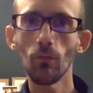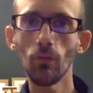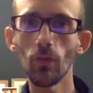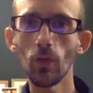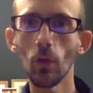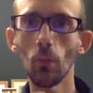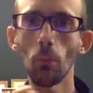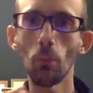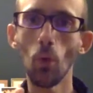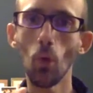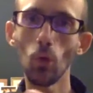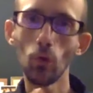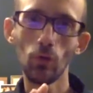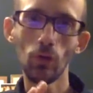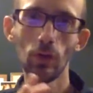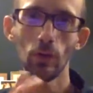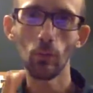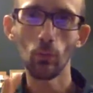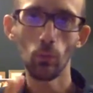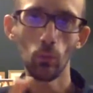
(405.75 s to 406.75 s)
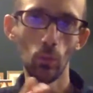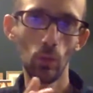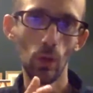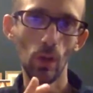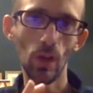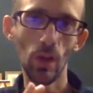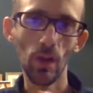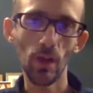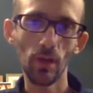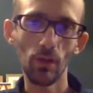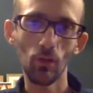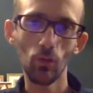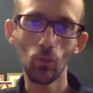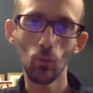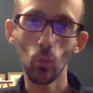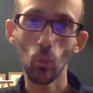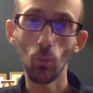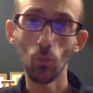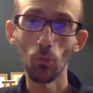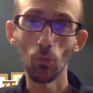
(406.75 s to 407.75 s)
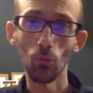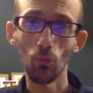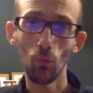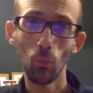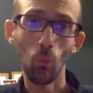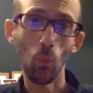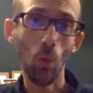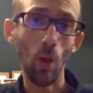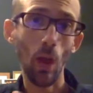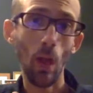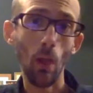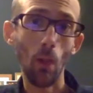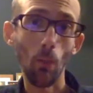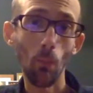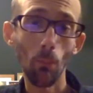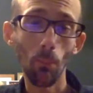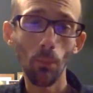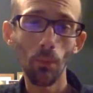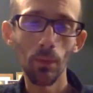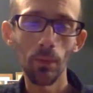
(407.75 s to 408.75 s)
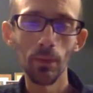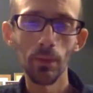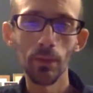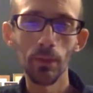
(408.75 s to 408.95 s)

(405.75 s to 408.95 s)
video blogs, little installments will help